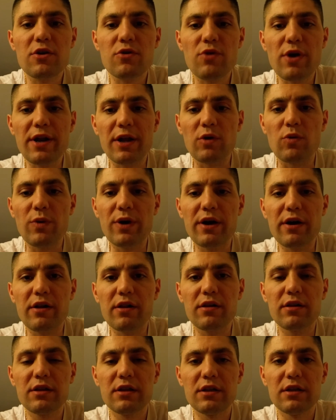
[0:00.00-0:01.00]
running
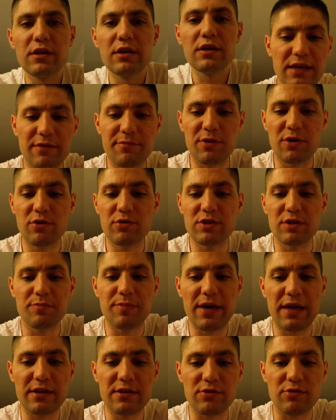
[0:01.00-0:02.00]
well. So I've been using
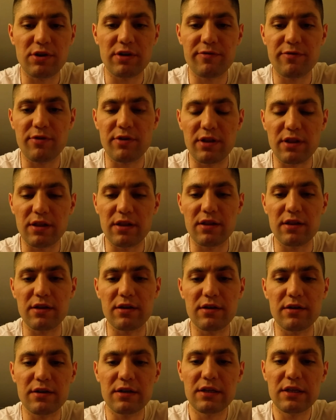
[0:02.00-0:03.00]
Panasonic for
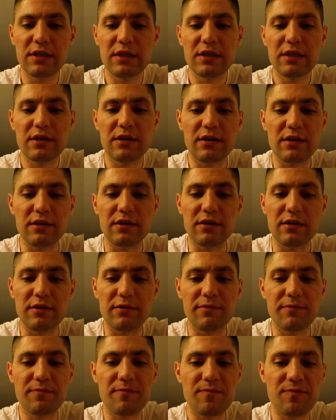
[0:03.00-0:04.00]
the, uh,
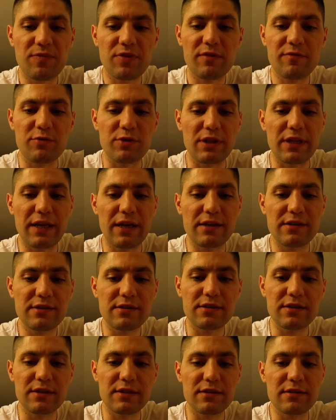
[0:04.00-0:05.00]
um, for the
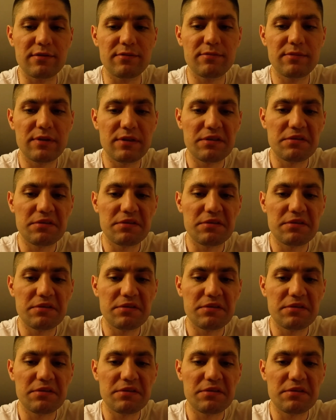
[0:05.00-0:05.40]
latest uh,